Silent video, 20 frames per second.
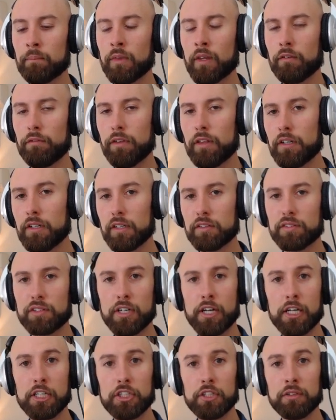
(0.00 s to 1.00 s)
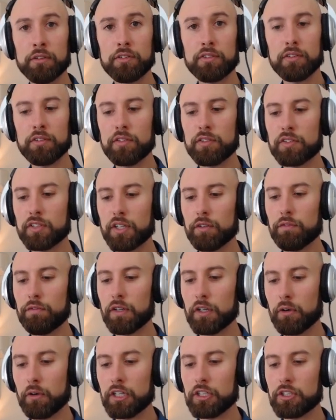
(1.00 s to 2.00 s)
For the destination, since it's a
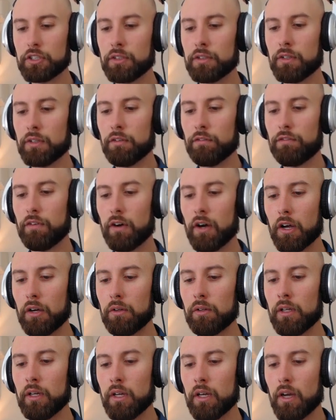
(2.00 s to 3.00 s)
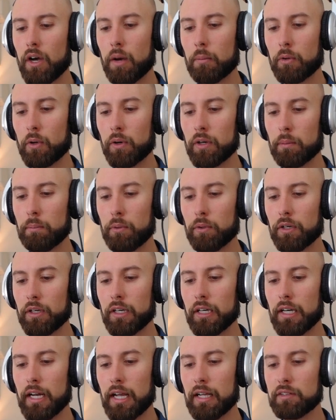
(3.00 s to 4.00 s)
configuration file, I'm going to put it
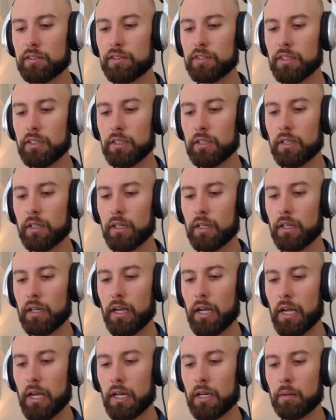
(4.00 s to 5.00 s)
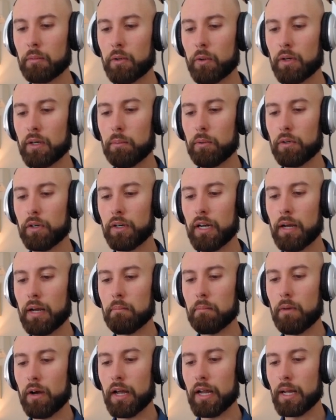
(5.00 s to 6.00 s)
at etc and I'm going to put it at
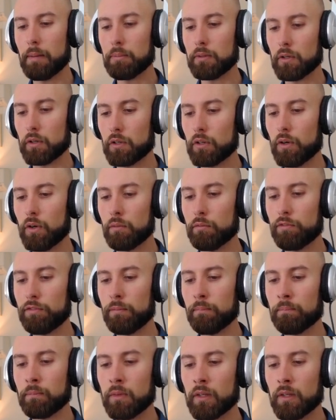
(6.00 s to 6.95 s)
myapp.conf.